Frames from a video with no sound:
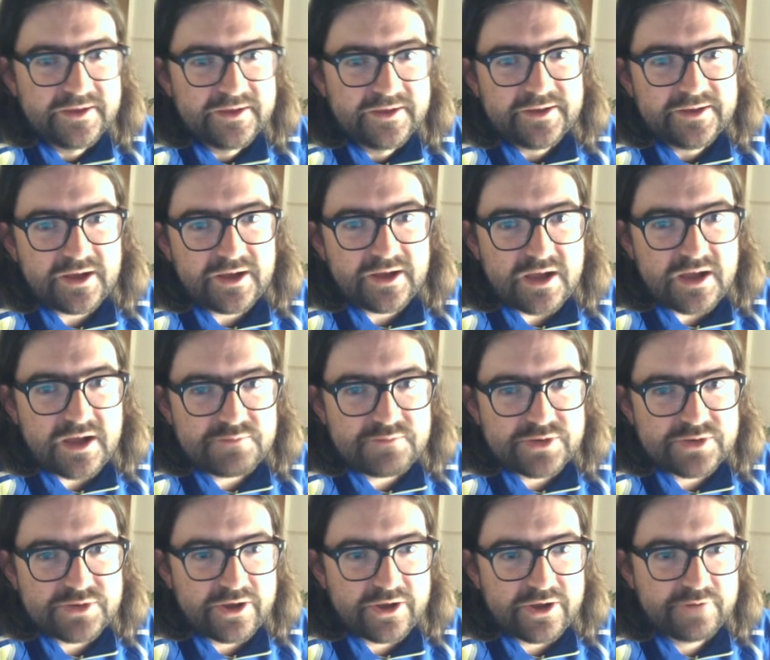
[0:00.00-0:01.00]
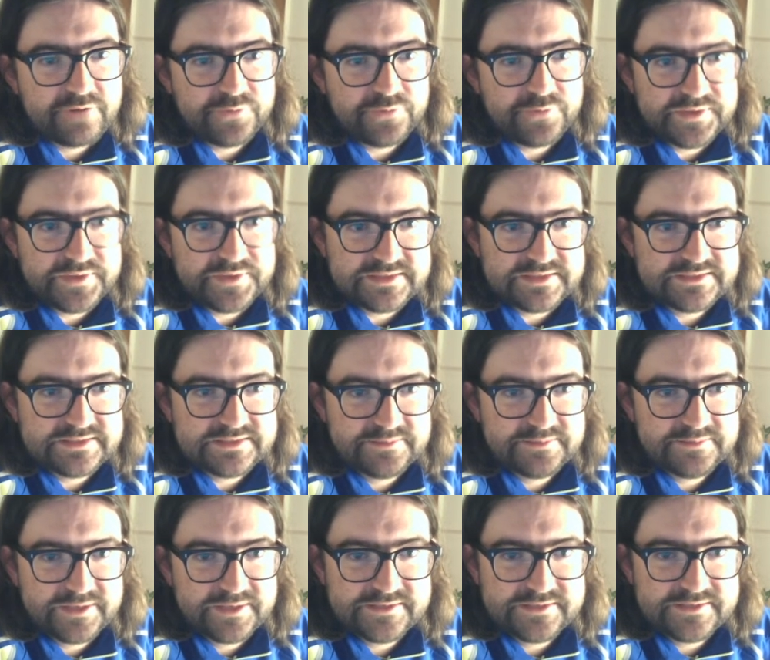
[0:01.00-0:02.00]
I'm pretty hopeful that this is a
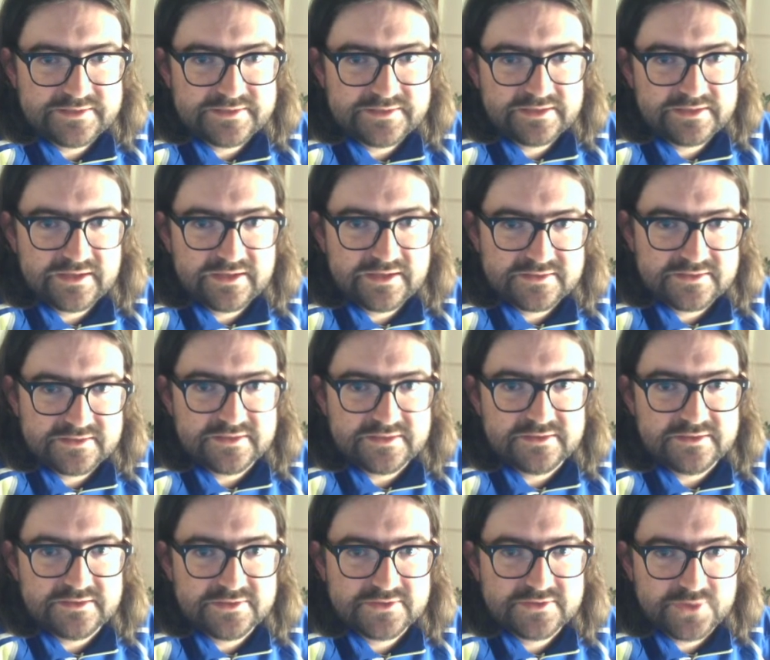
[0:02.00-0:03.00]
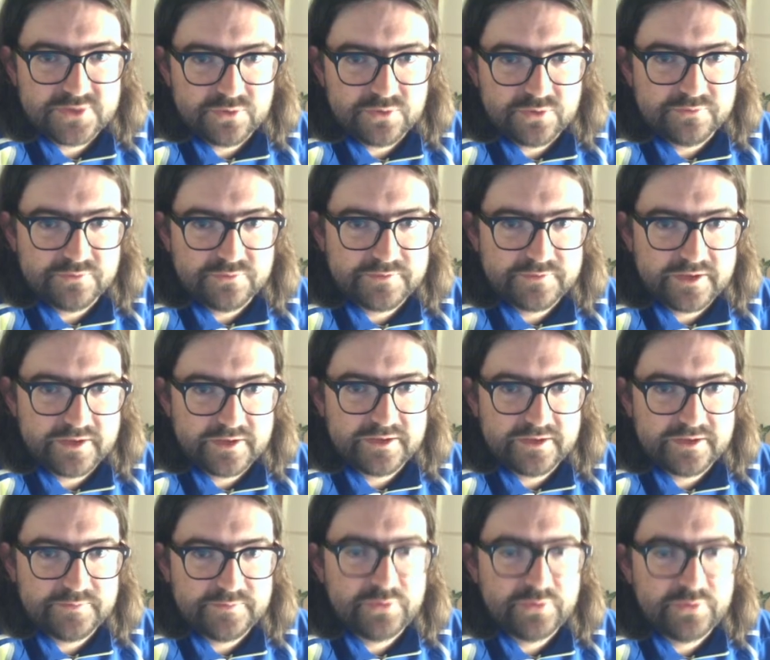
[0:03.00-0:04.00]
place that can actually solve
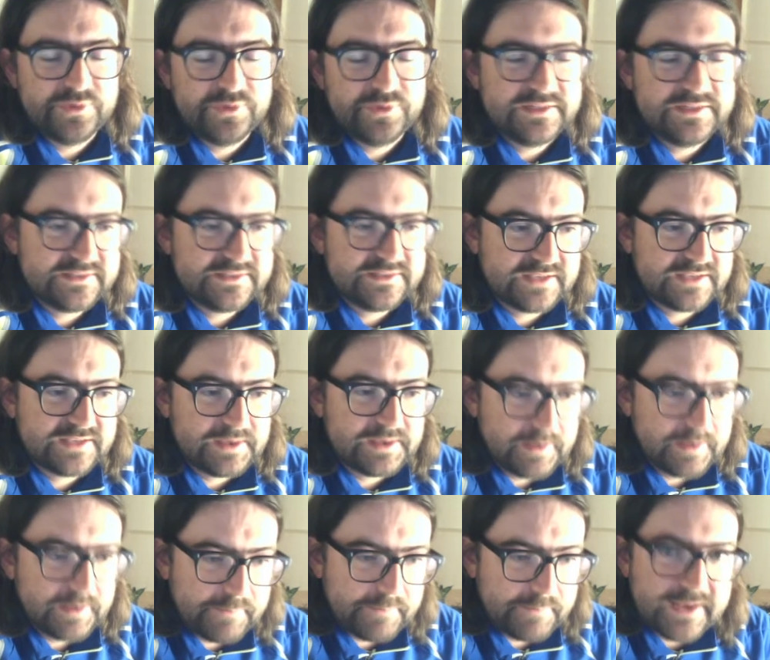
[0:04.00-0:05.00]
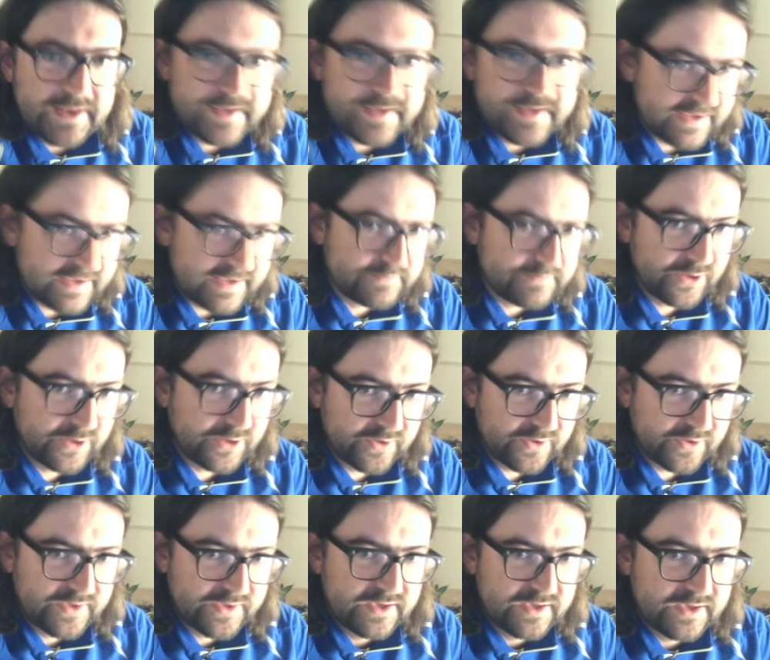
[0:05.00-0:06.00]
um, or at least uh, play a
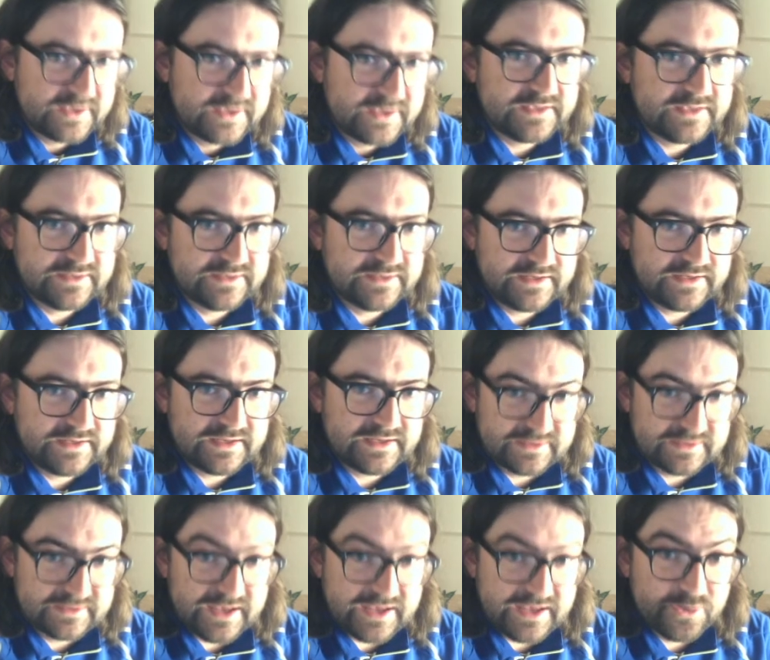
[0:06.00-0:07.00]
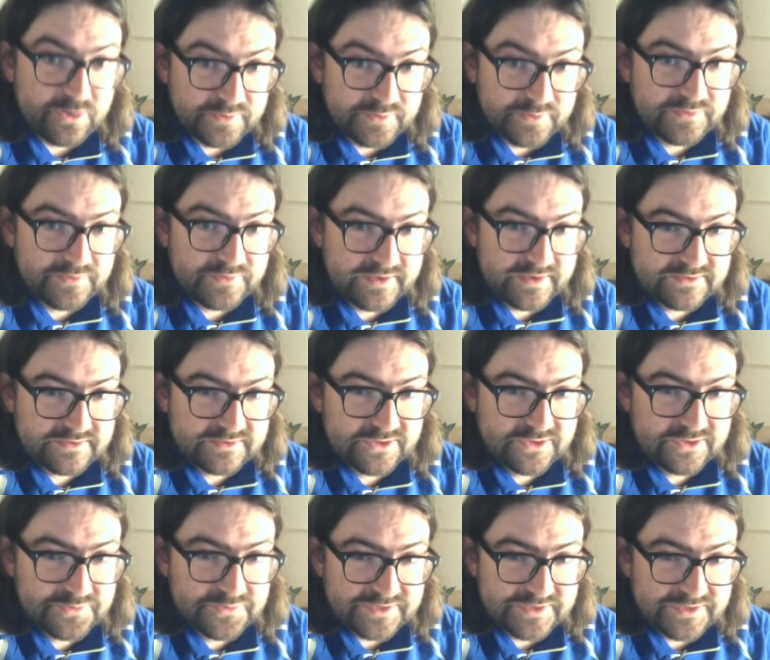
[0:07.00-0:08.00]
part in in helping with that
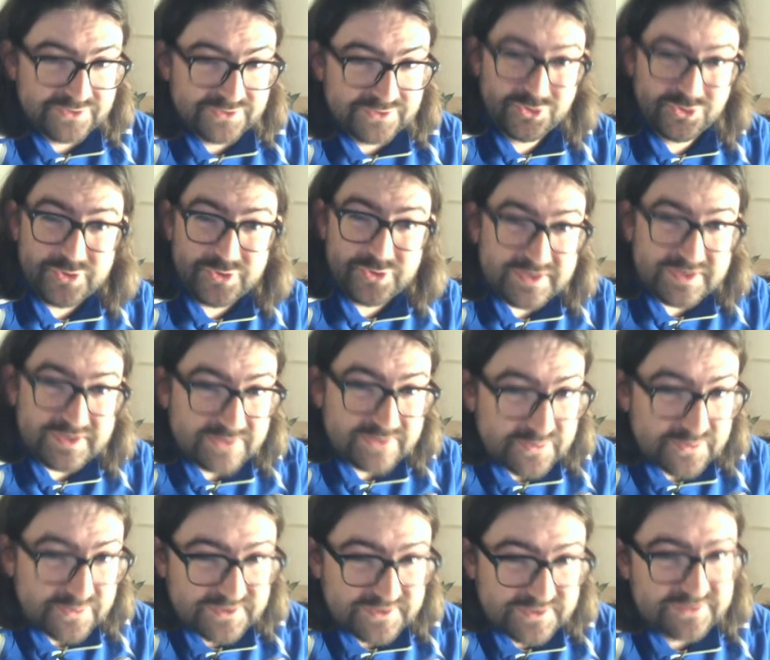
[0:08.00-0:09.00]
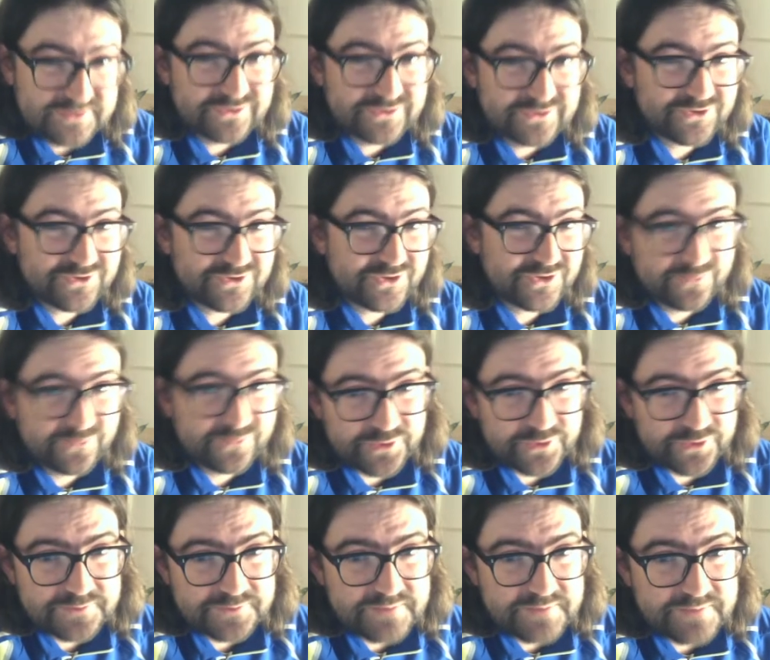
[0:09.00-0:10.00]
interpretation. Not that interpretation is going to solve all
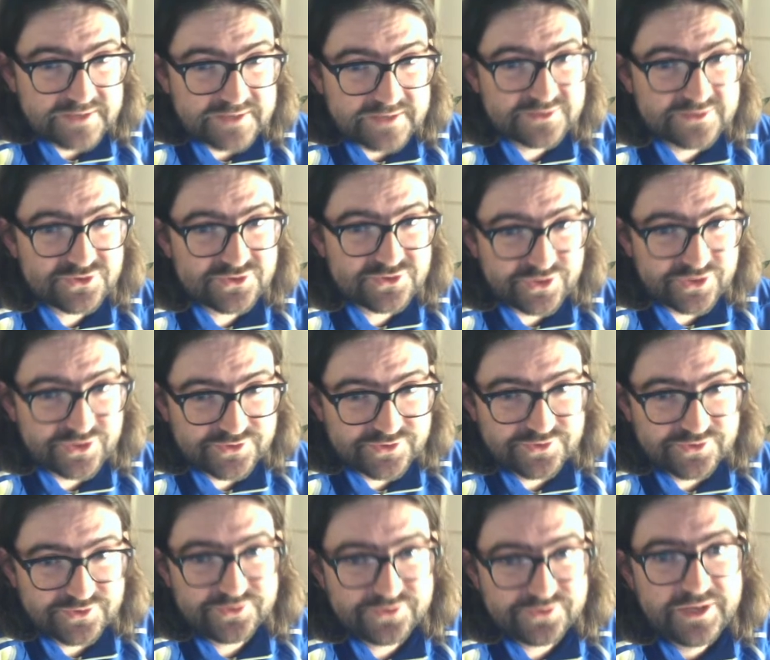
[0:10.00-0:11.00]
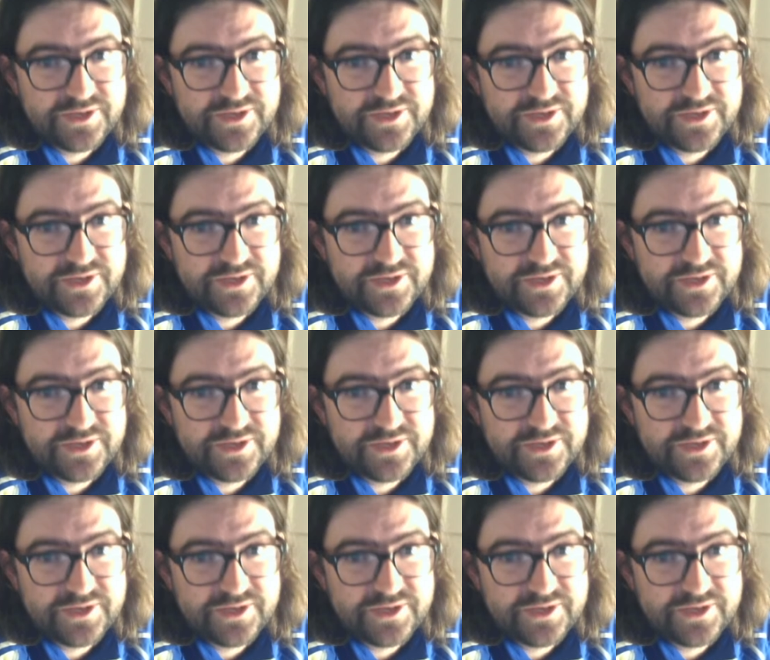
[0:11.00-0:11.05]
those bigger structural